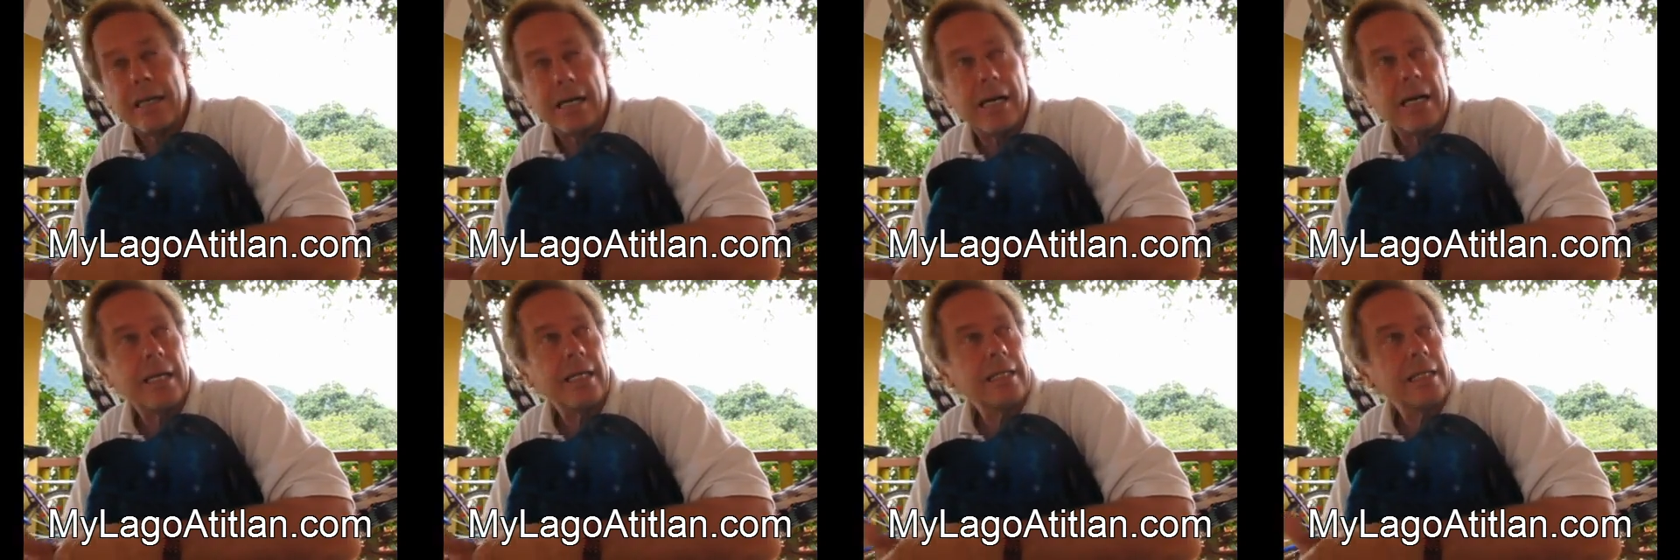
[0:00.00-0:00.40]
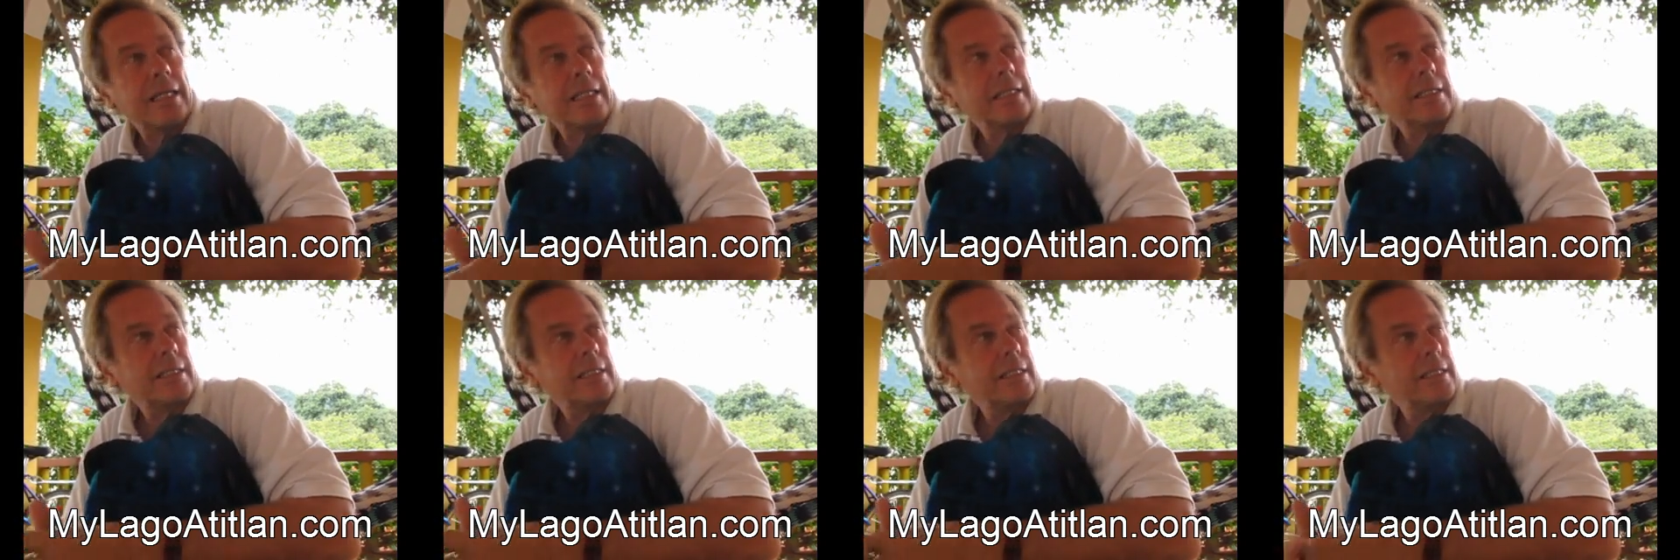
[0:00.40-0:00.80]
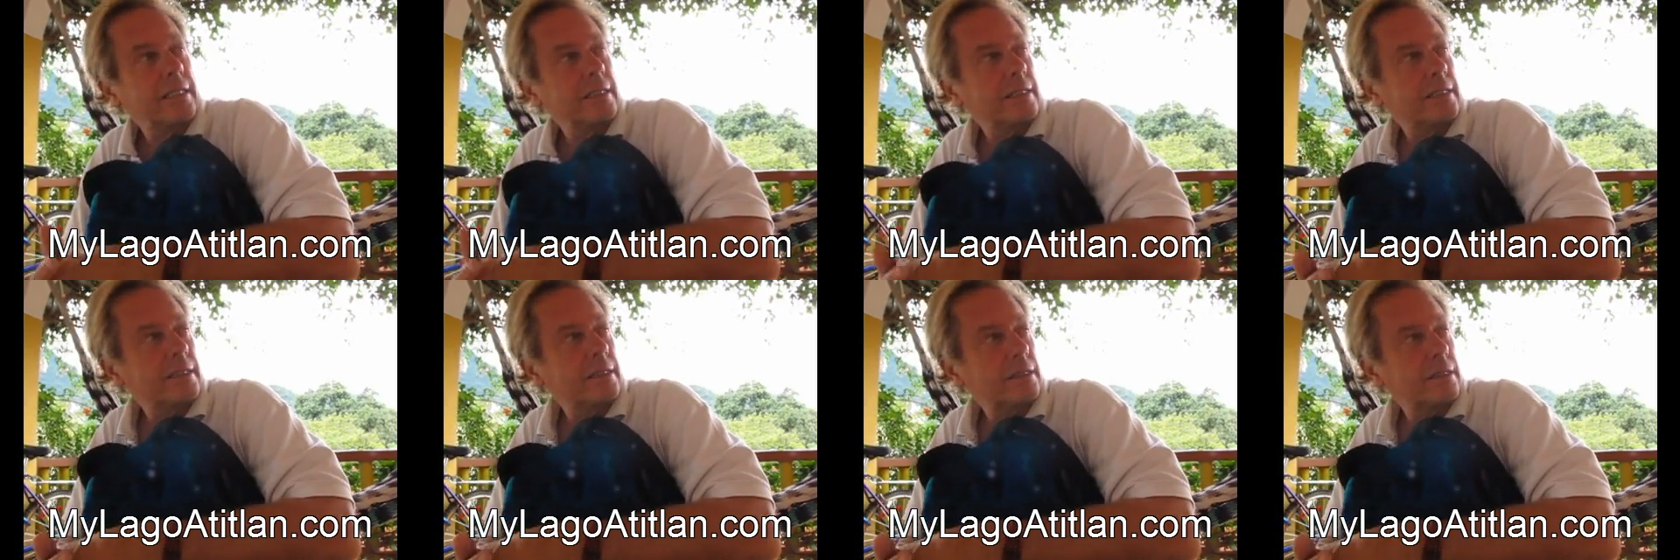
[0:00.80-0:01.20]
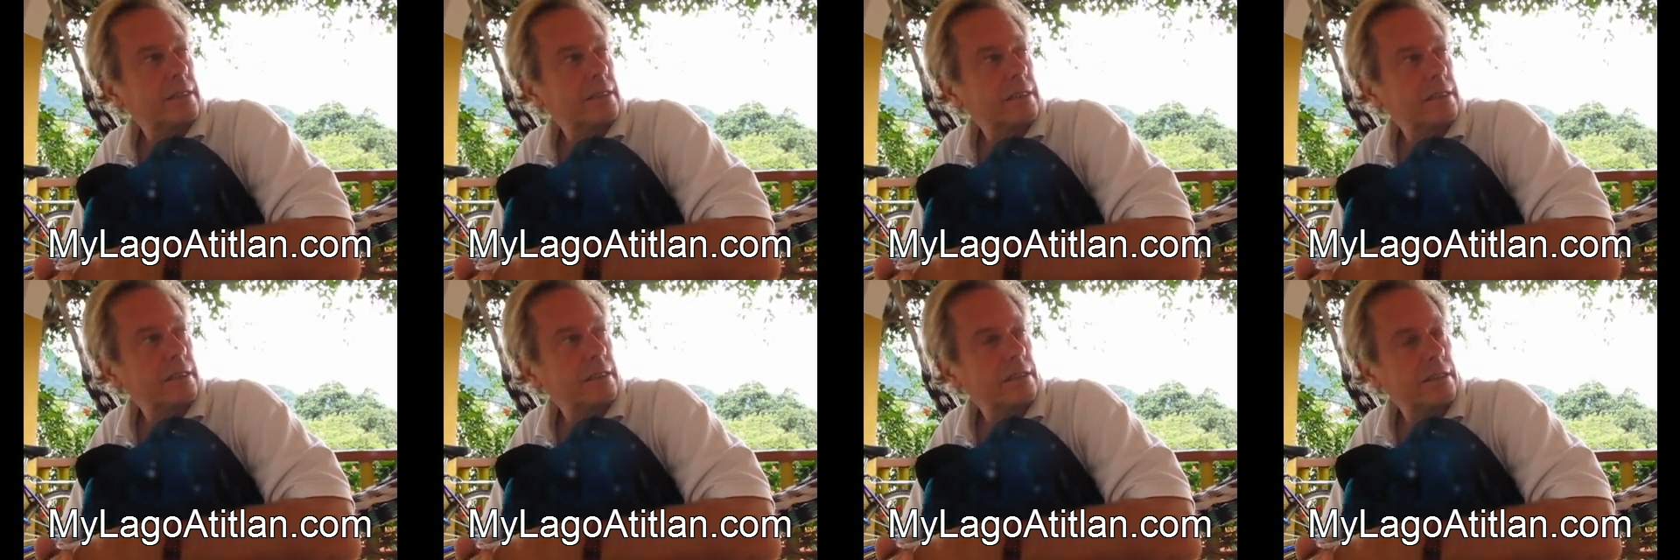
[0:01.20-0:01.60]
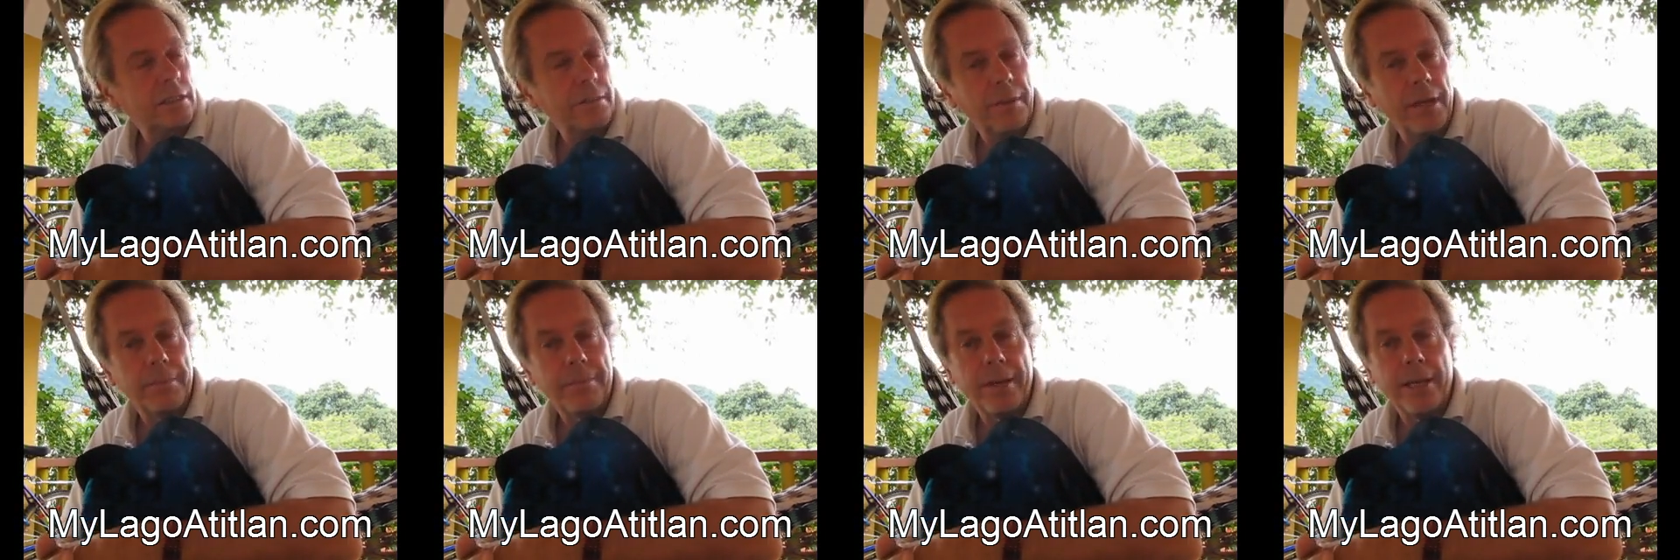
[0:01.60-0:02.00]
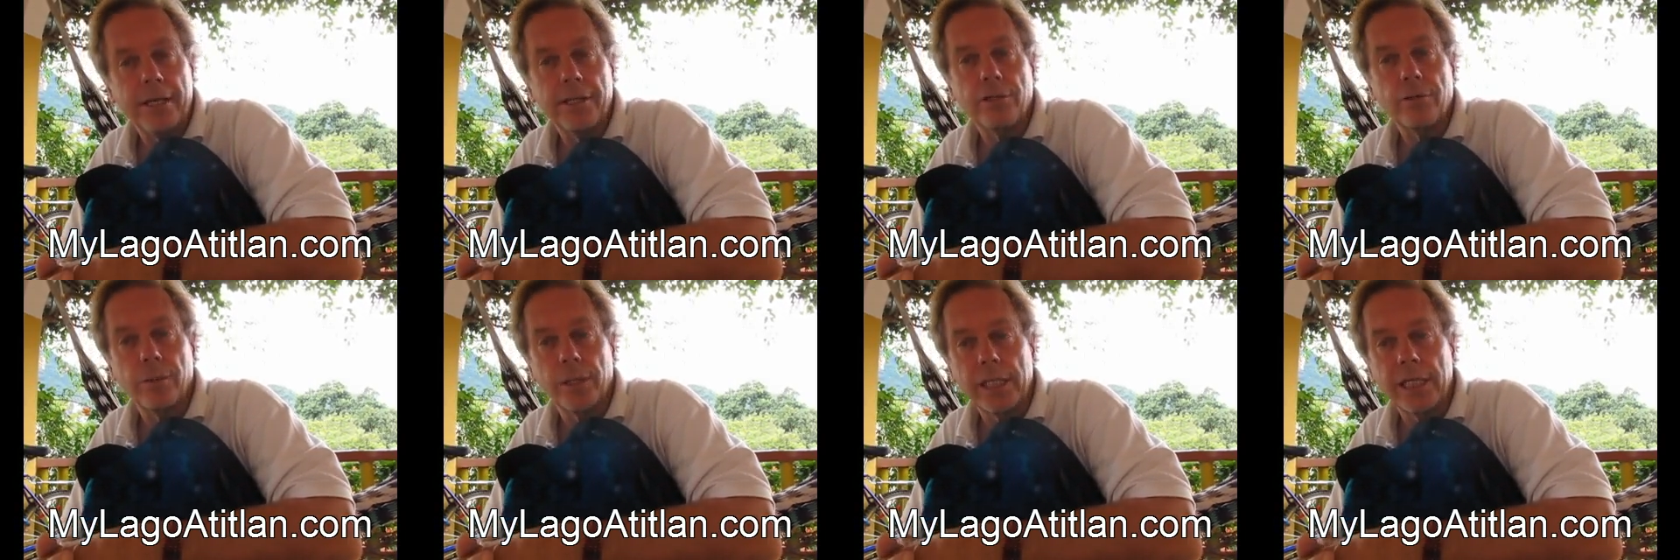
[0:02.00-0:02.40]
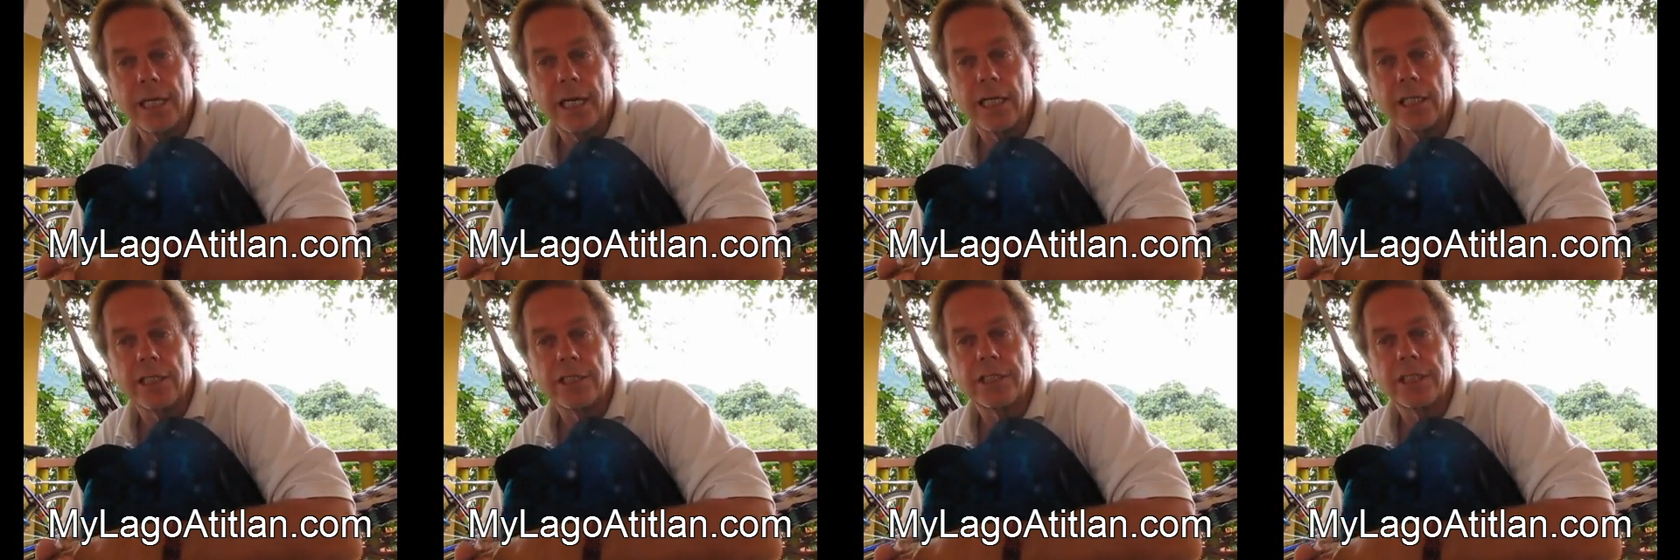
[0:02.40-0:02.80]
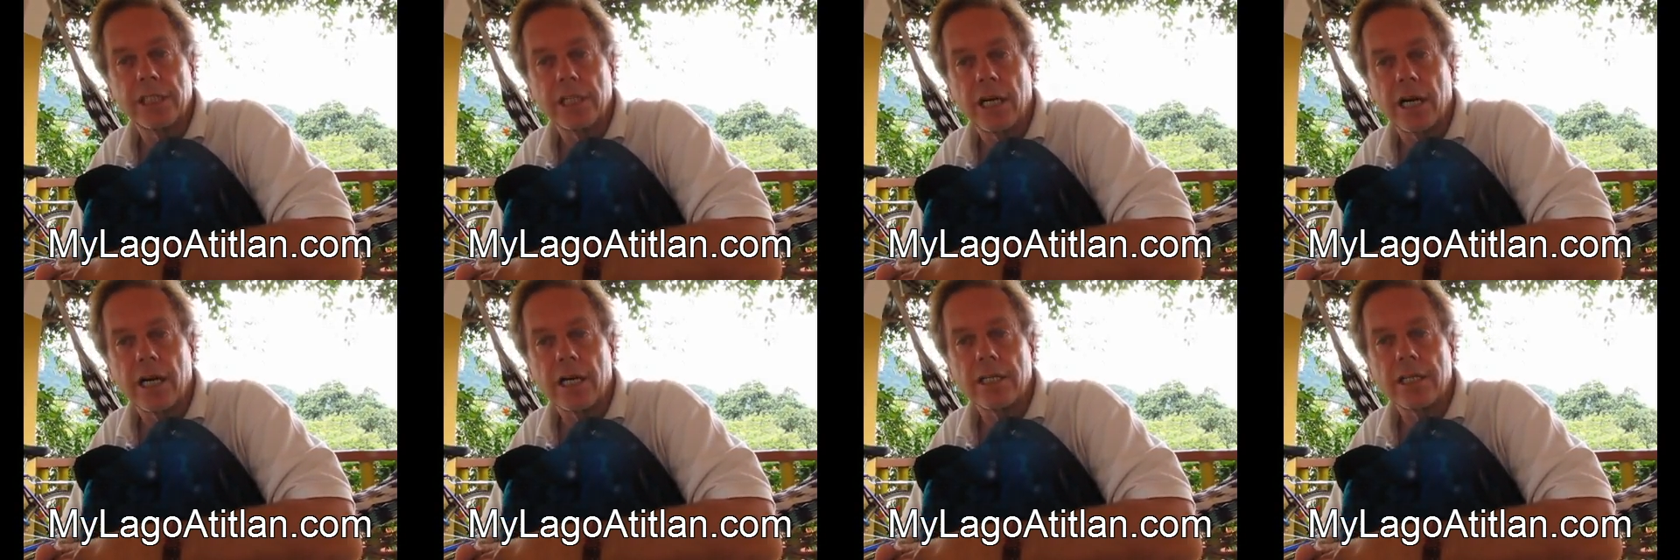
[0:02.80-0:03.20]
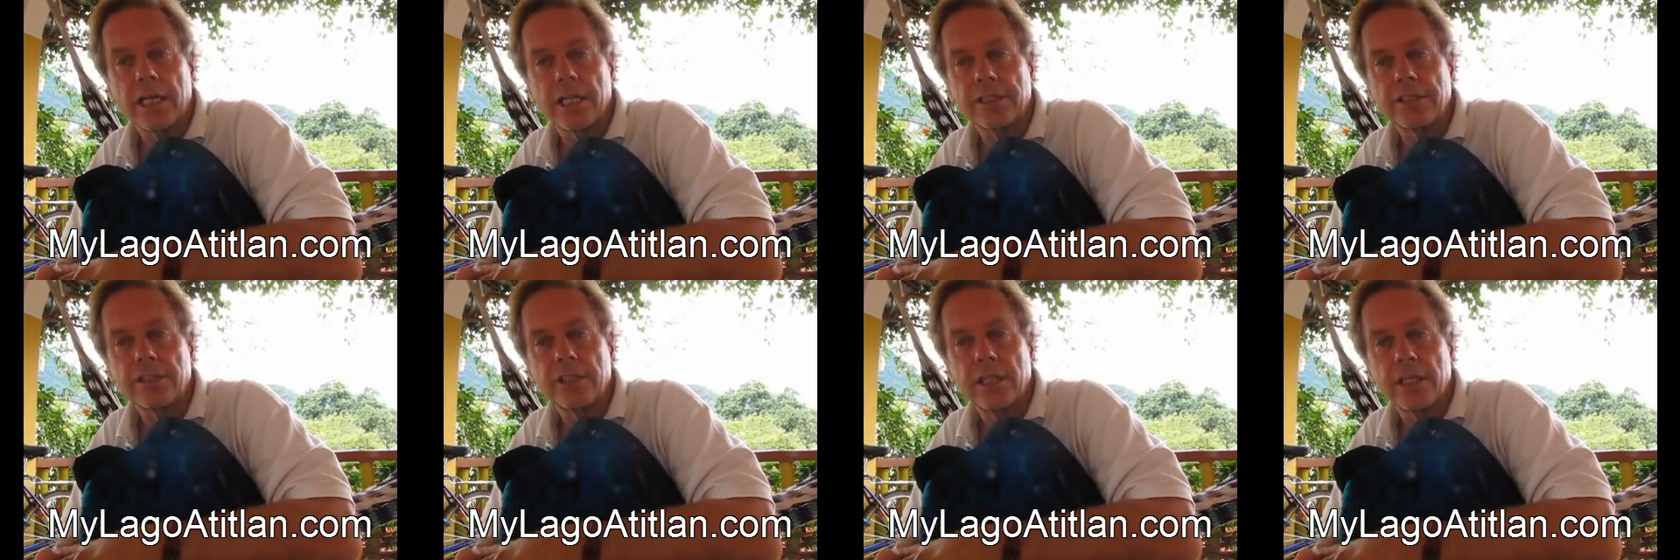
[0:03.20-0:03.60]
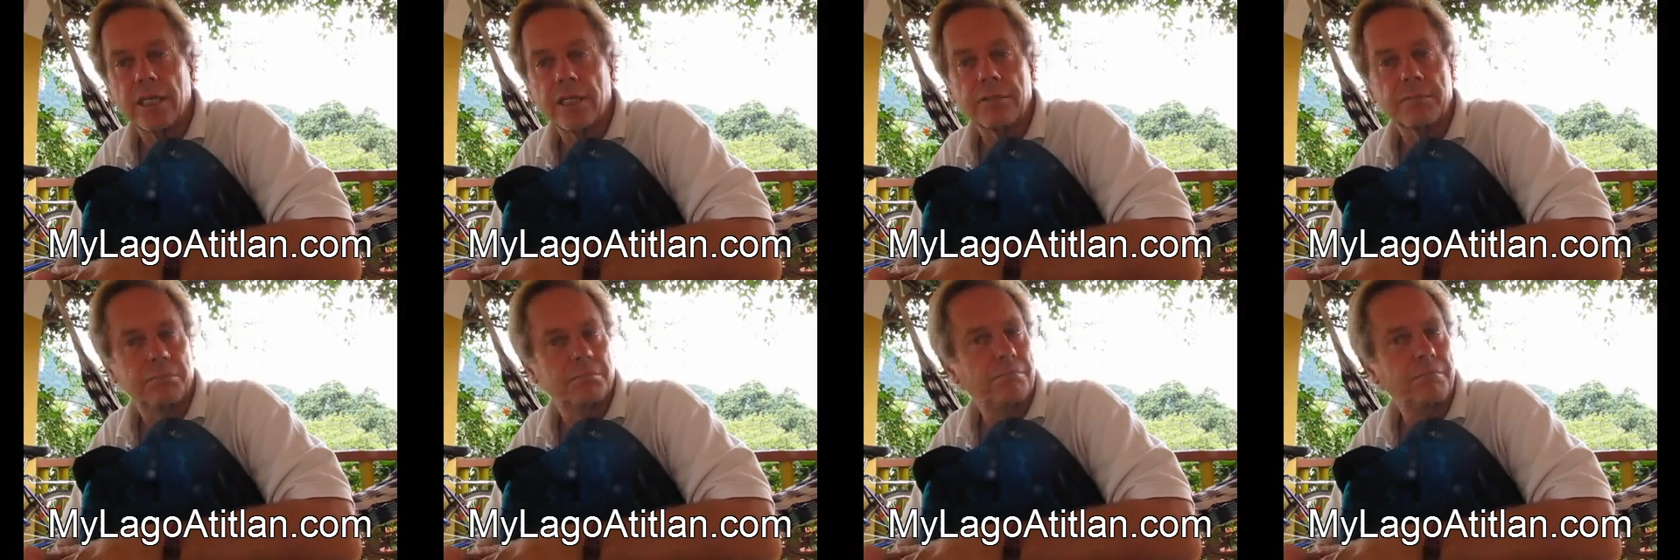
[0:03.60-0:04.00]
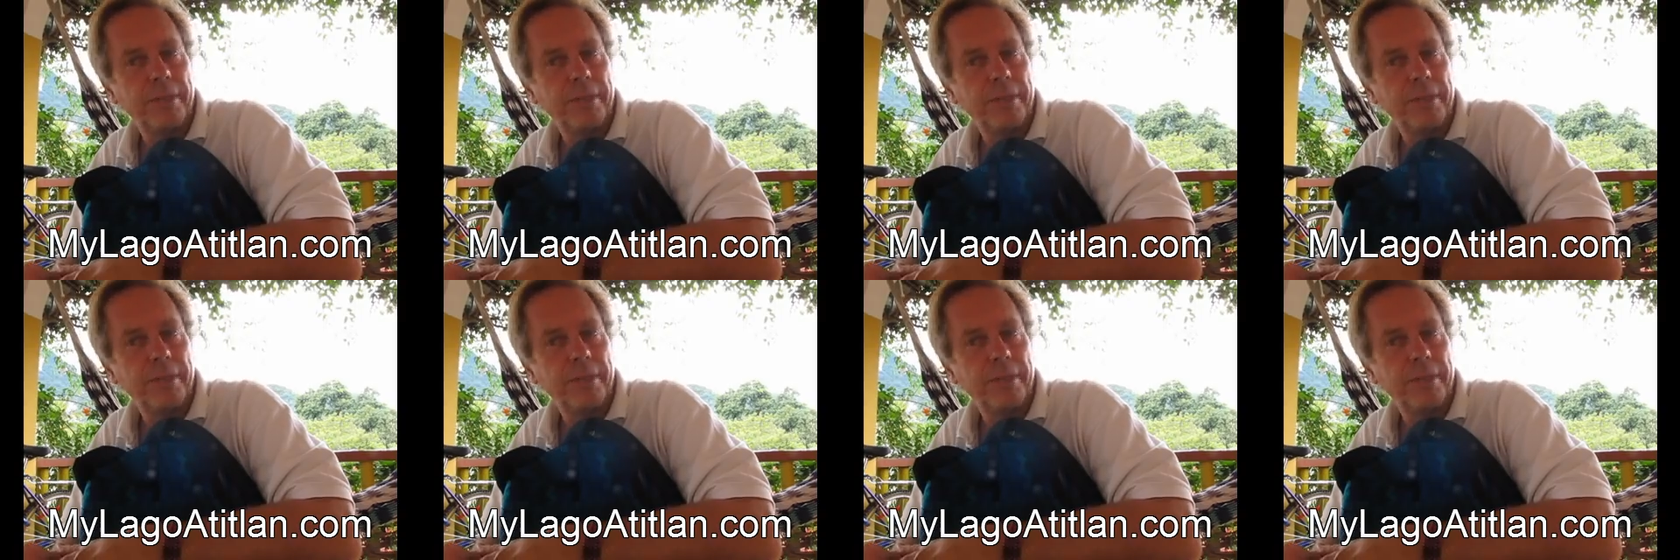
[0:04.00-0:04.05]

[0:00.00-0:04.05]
I, I seen this, somebody paid twenty dollars a yard yesterday,